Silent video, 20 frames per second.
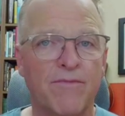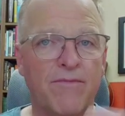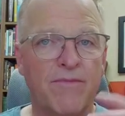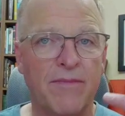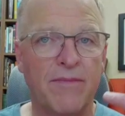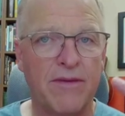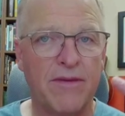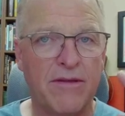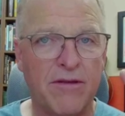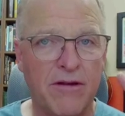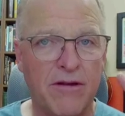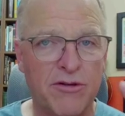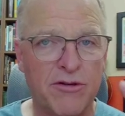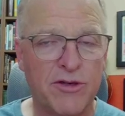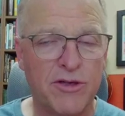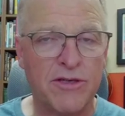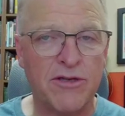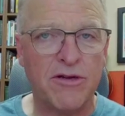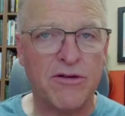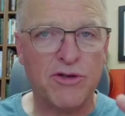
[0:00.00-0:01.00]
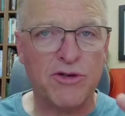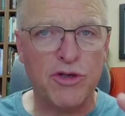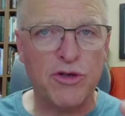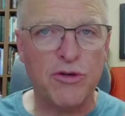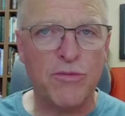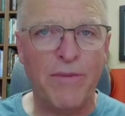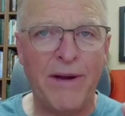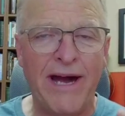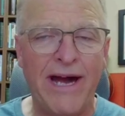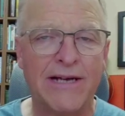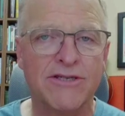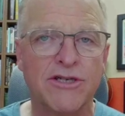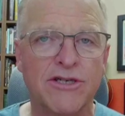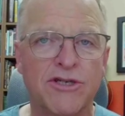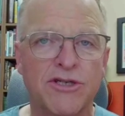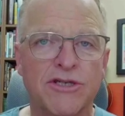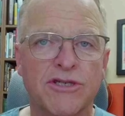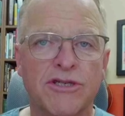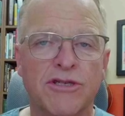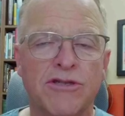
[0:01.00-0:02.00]
there are two
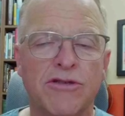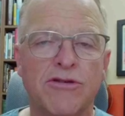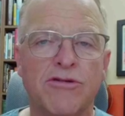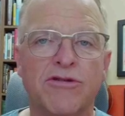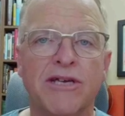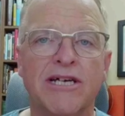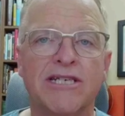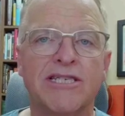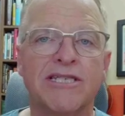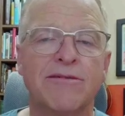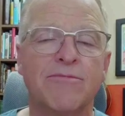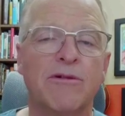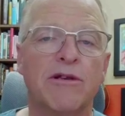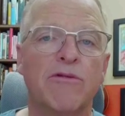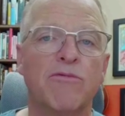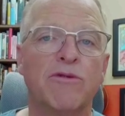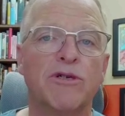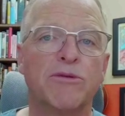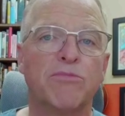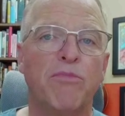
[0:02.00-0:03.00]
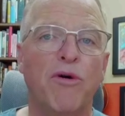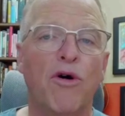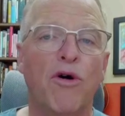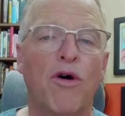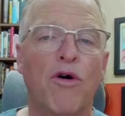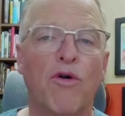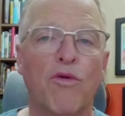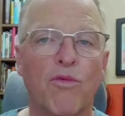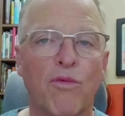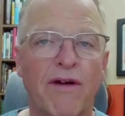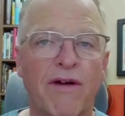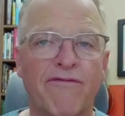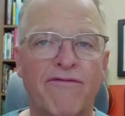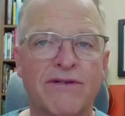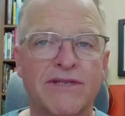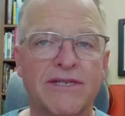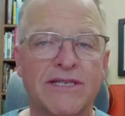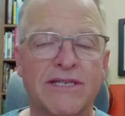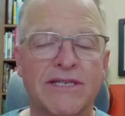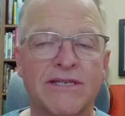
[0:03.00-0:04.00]
passages in the New Testament in which Paul
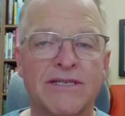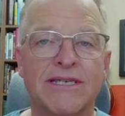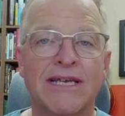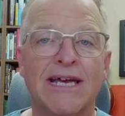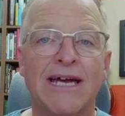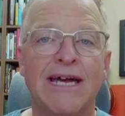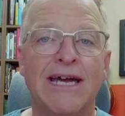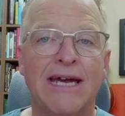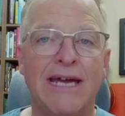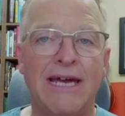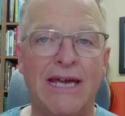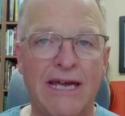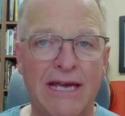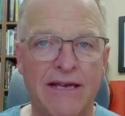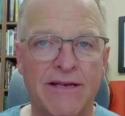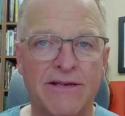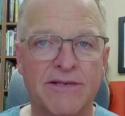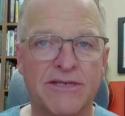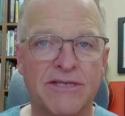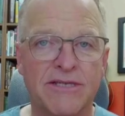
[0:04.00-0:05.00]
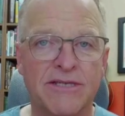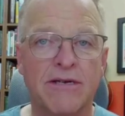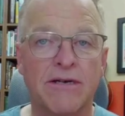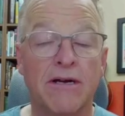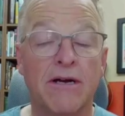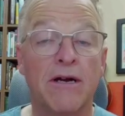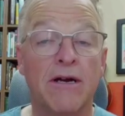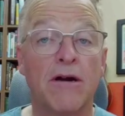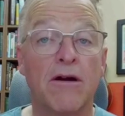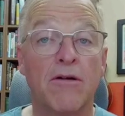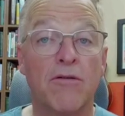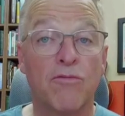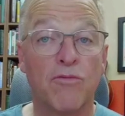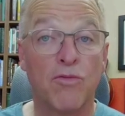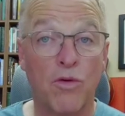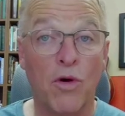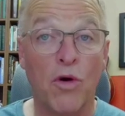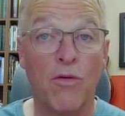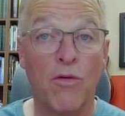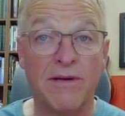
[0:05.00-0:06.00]
references his
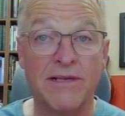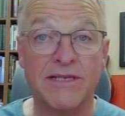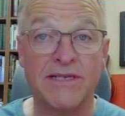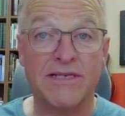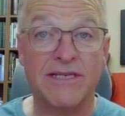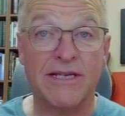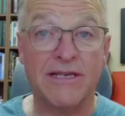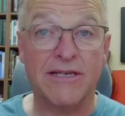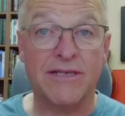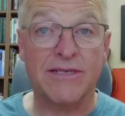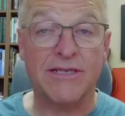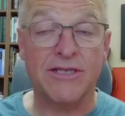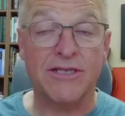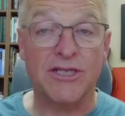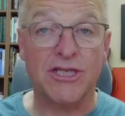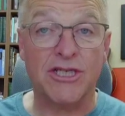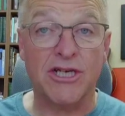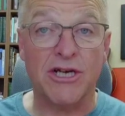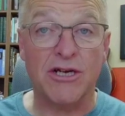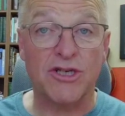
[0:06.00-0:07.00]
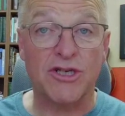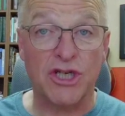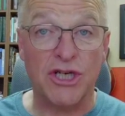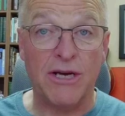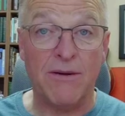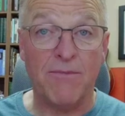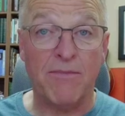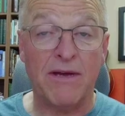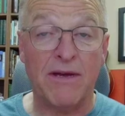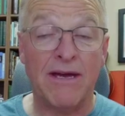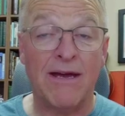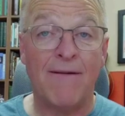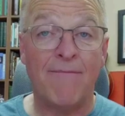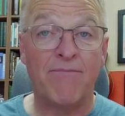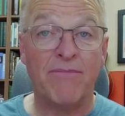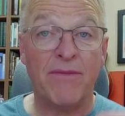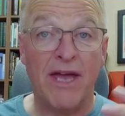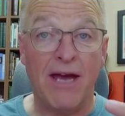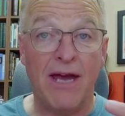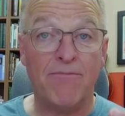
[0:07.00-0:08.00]
Roman citizenship.
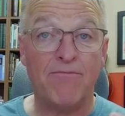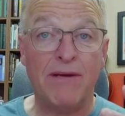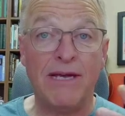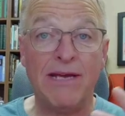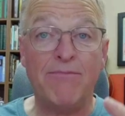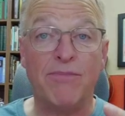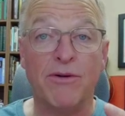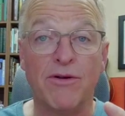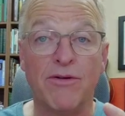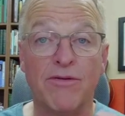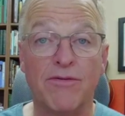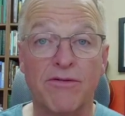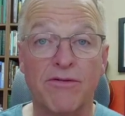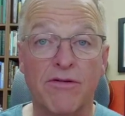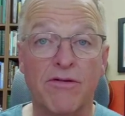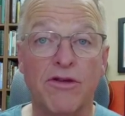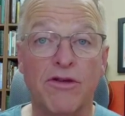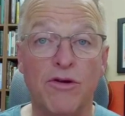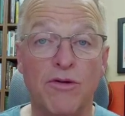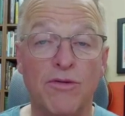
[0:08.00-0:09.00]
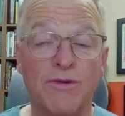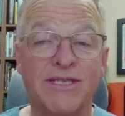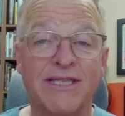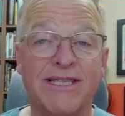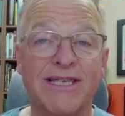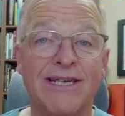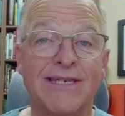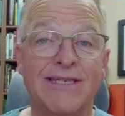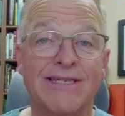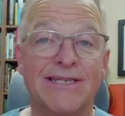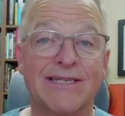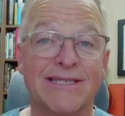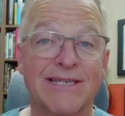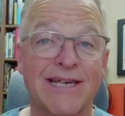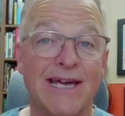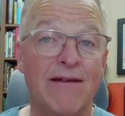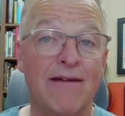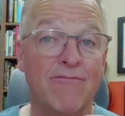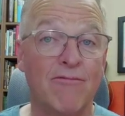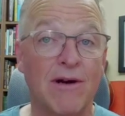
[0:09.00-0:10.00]
And people use these to
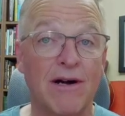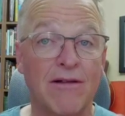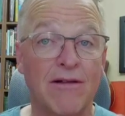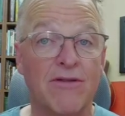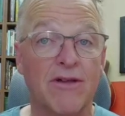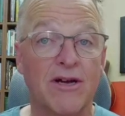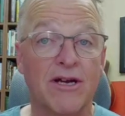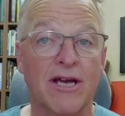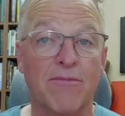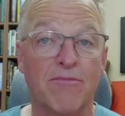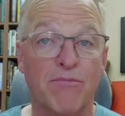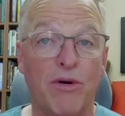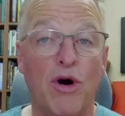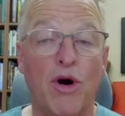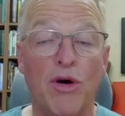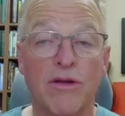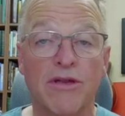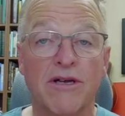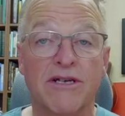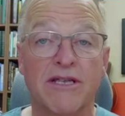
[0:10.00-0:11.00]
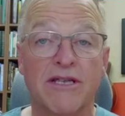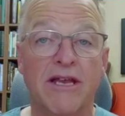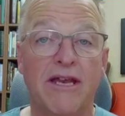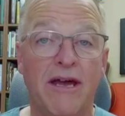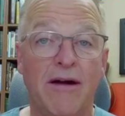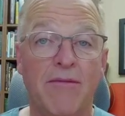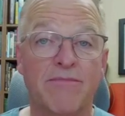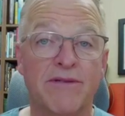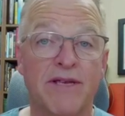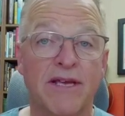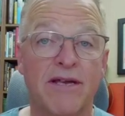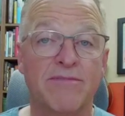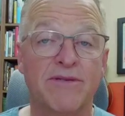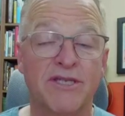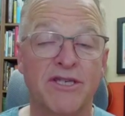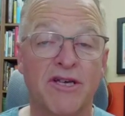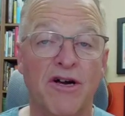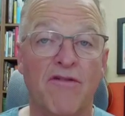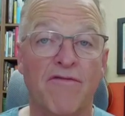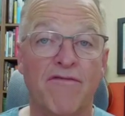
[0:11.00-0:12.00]
say, well, look, at Paul looked at
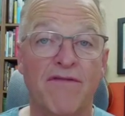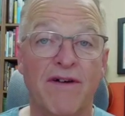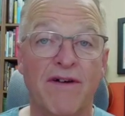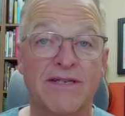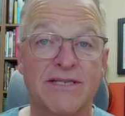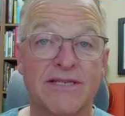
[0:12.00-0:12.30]
himself as a